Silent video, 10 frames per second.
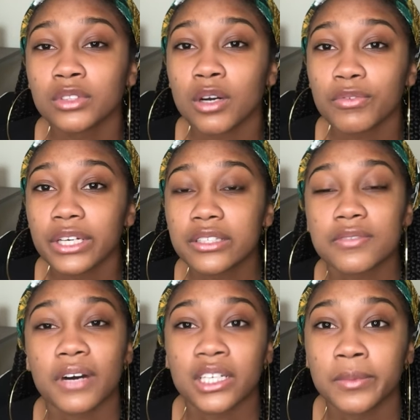Don't forget to
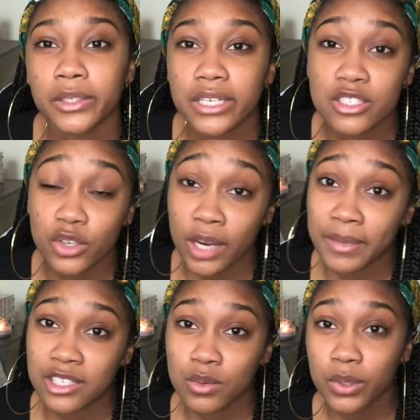follow me on Instagram
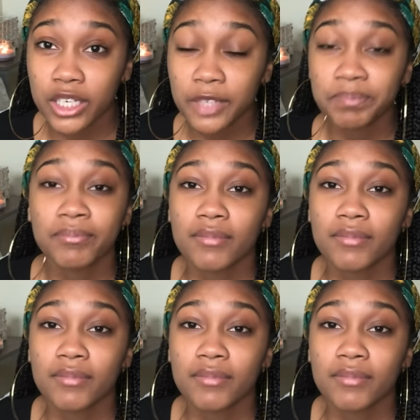and Twitter.